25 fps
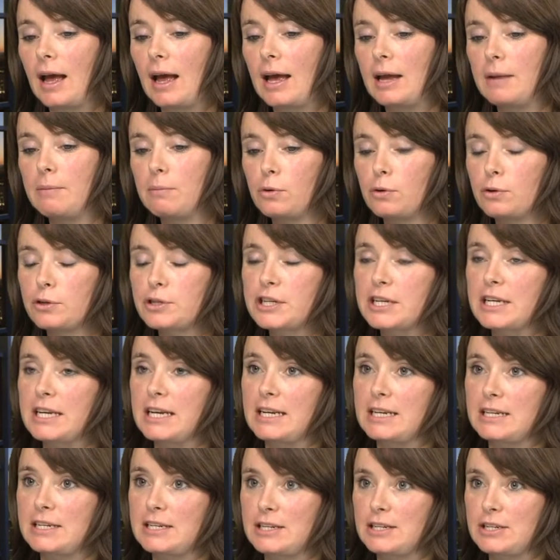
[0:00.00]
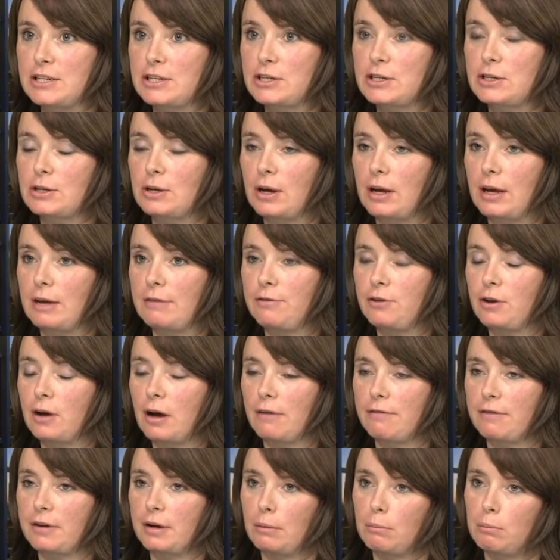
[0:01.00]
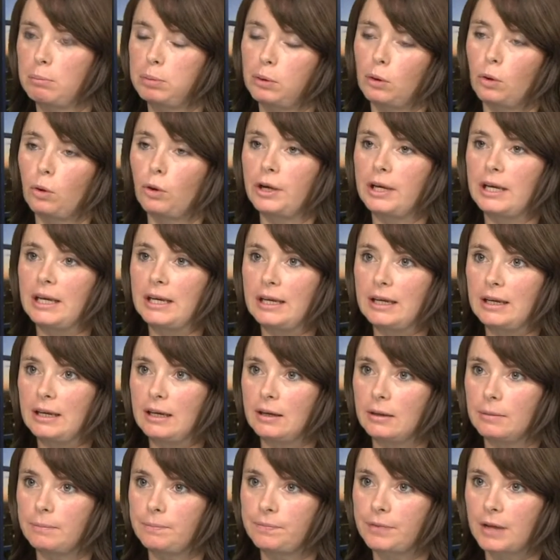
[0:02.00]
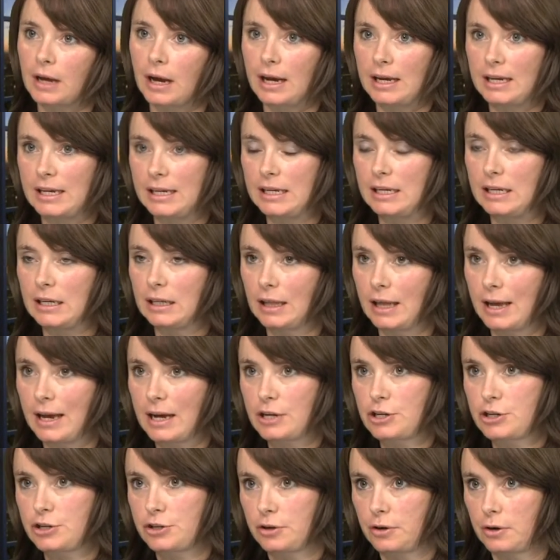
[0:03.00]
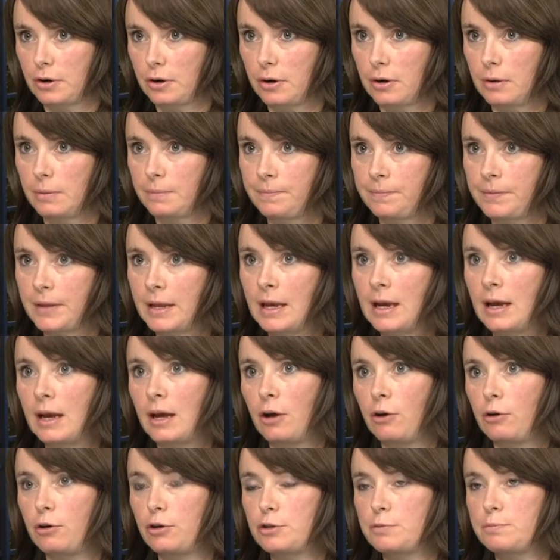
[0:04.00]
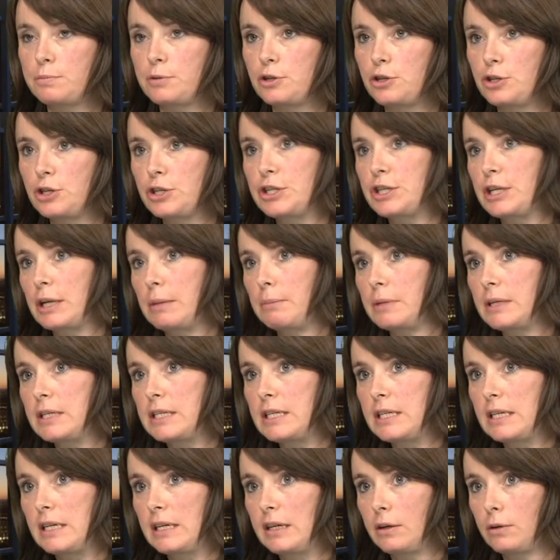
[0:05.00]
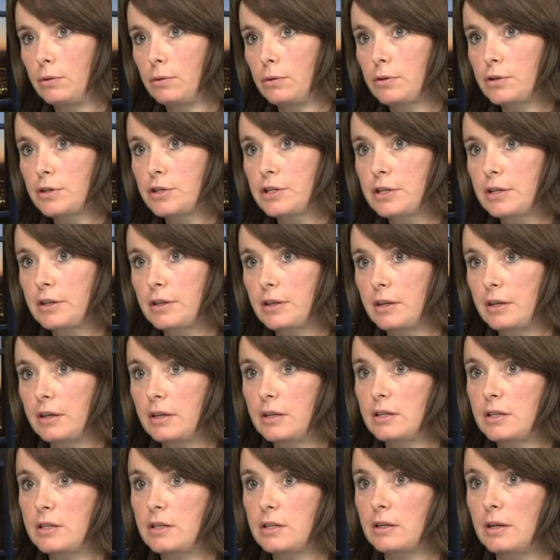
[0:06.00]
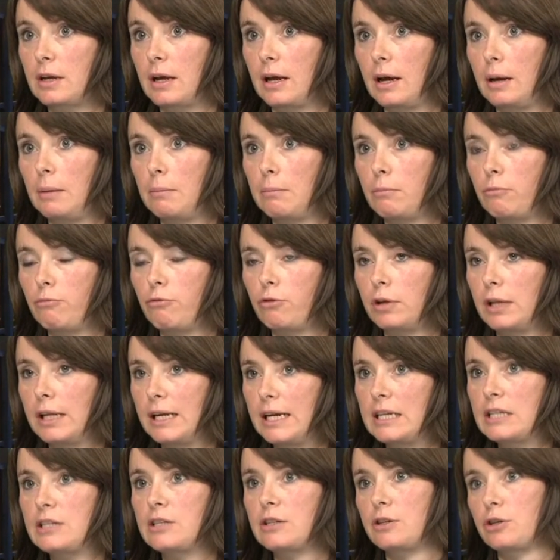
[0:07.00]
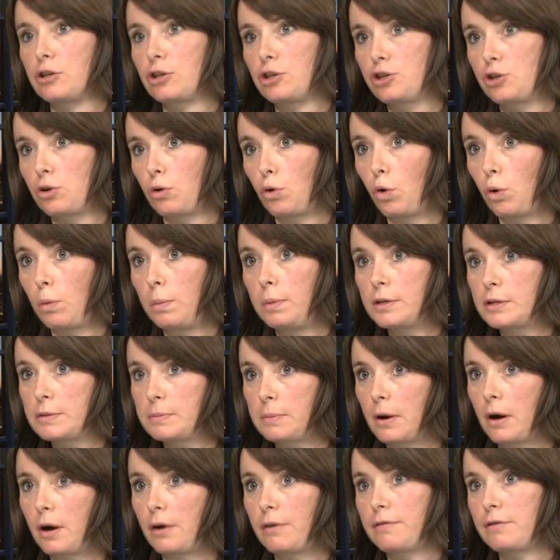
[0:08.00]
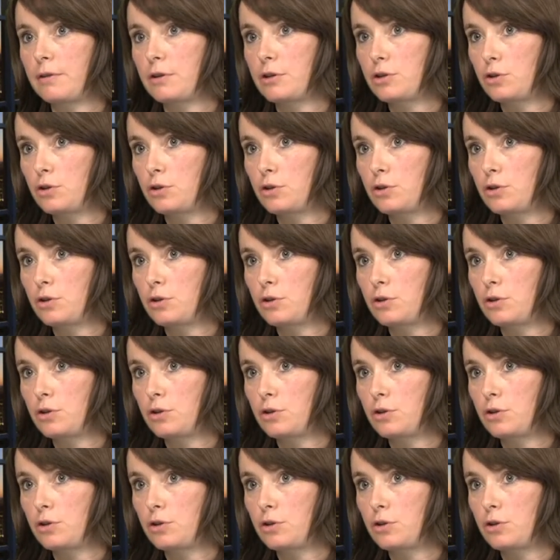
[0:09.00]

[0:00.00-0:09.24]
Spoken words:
In most cases, if you have an employee, i.e. a lecturer, who's producing materials that relate to their job, it's part of their